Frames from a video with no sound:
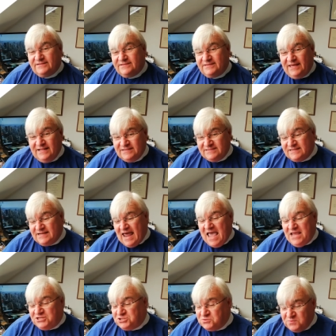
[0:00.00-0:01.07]
The
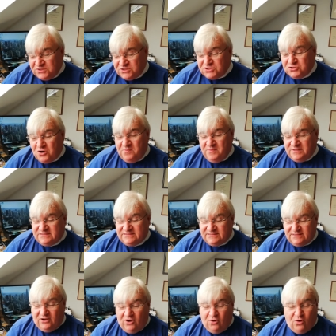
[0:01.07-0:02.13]
interaction with Thomas,